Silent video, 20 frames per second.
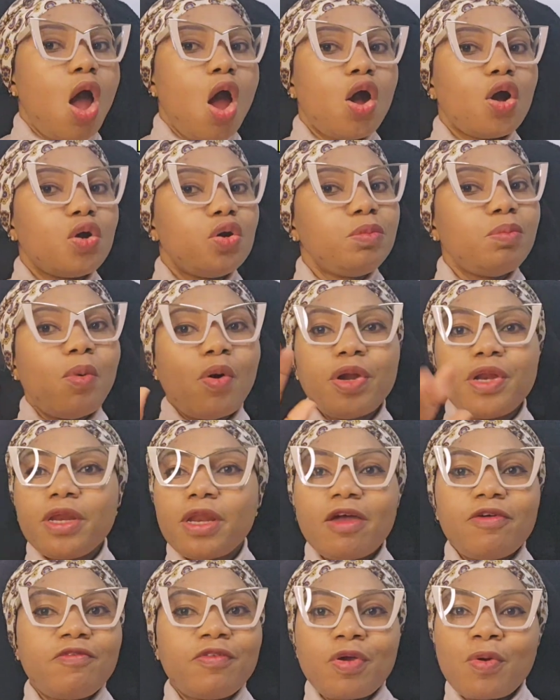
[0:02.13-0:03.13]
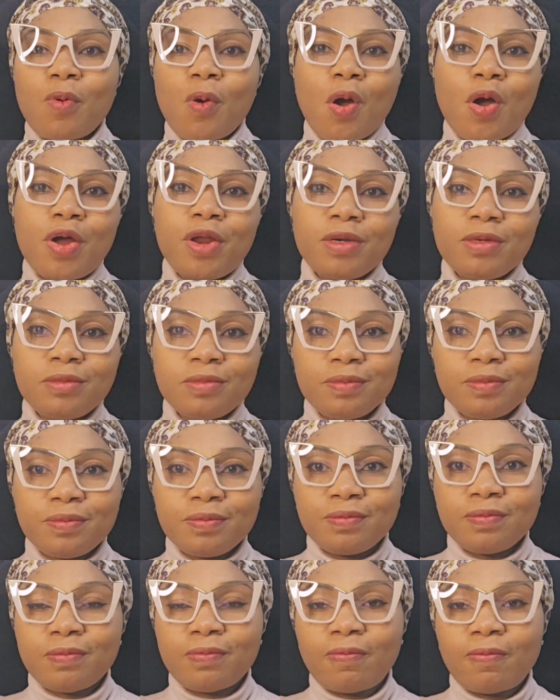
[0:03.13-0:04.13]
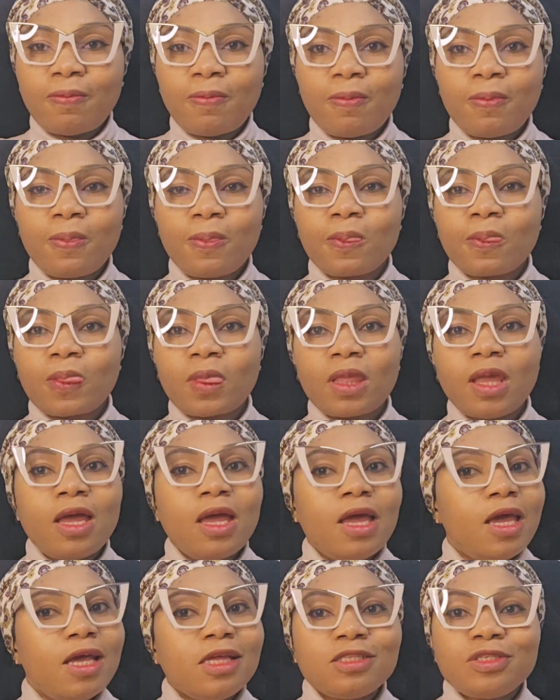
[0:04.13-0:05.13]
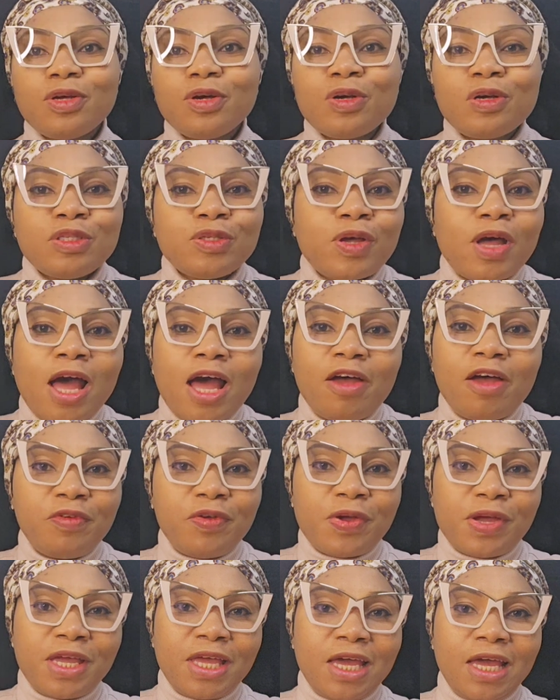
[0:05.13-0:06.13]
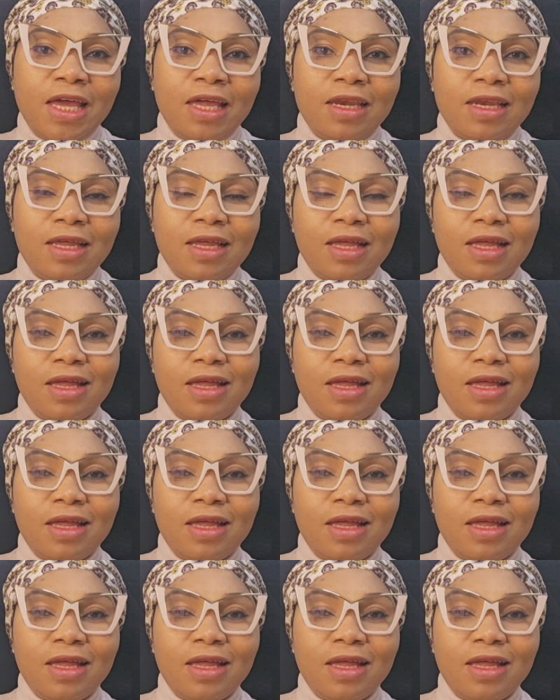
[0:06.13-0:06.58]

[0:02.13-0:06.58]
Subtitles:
Good morning, everyone. It's so good to have you again.